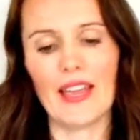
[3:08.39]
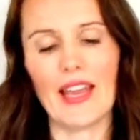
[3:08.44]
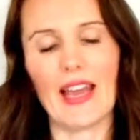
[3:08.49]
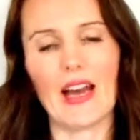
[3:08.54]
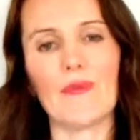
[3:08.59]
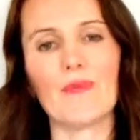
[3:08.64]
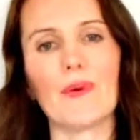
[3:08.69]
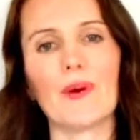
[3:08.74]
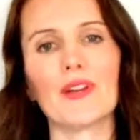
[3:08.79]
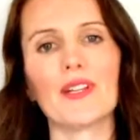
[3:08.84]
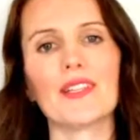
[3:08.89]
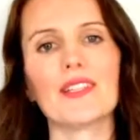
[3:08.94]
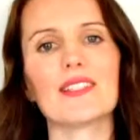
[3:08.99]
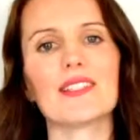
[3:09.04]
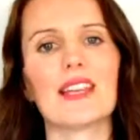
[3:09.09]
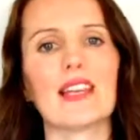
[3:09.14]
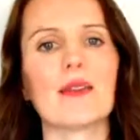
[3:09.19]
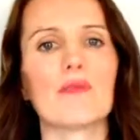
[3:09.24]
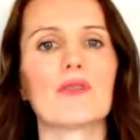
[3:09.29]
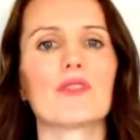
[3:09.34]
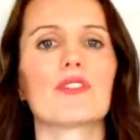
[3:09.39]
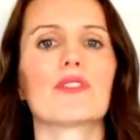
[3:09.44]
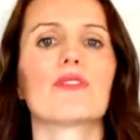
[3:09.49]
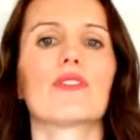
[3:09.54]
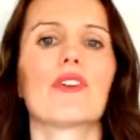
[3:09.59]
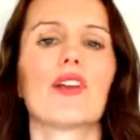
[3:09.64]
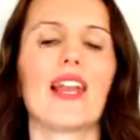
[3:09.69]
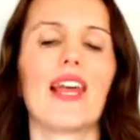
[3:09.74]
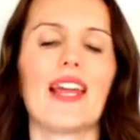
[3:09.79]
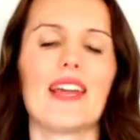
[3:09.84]
our body is able to
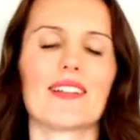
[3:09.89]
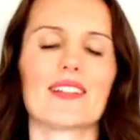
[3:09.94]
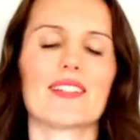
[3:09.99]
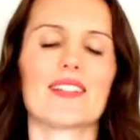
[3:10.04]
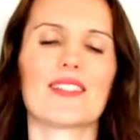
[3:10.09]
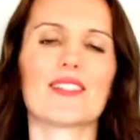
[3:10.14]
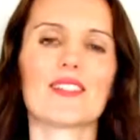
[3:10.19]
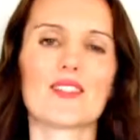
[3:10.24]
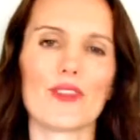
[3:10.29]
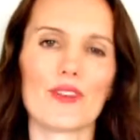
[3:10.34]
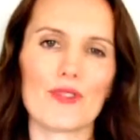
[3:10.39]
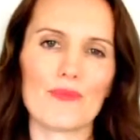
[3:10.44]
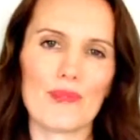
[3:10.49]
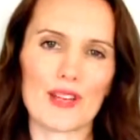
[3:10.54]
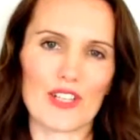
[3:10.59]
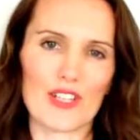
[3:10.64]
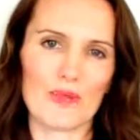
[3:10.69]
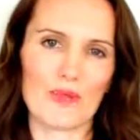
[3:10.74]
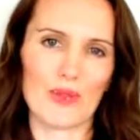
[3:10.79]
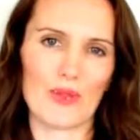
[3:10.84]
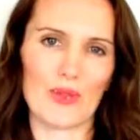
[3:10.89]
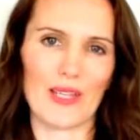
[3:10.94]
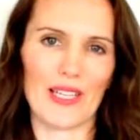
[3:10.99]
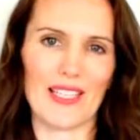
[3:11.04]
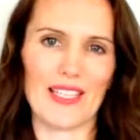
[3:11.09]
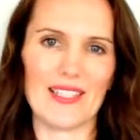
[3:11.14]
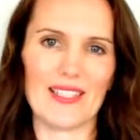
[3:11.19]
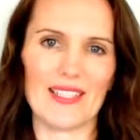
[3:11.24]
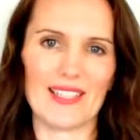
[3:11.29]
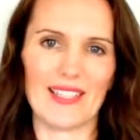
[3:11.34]
relax so much more
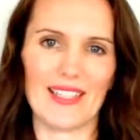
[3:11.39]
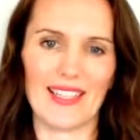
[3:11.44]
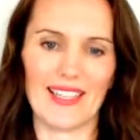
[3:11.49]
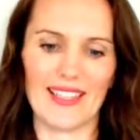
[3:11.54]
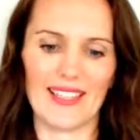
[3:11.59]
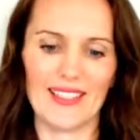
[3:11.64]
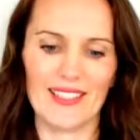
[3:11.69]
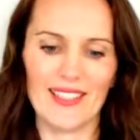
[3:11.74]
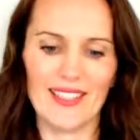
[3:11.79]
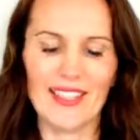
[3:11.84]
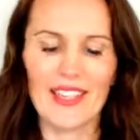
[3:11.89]
easily.